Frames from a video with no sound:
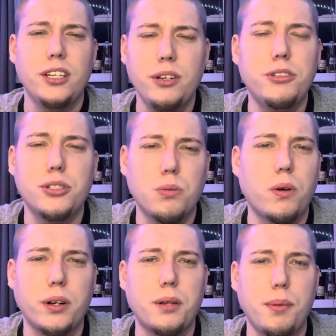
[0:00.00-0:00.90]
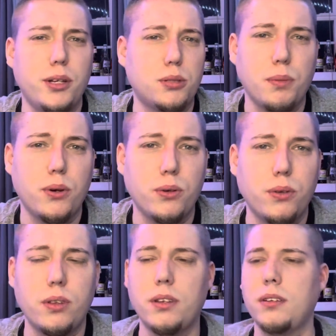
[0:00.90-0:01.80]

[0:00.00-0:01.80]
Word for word: you just want it to be smooth.